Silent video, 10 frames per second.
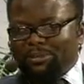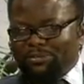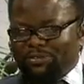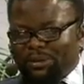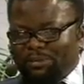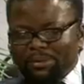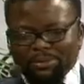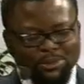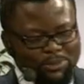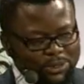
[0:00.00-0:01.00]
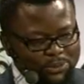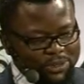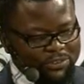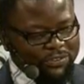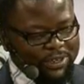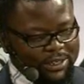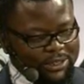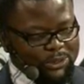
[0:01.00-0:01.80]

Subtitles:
I'm somebody with a faith.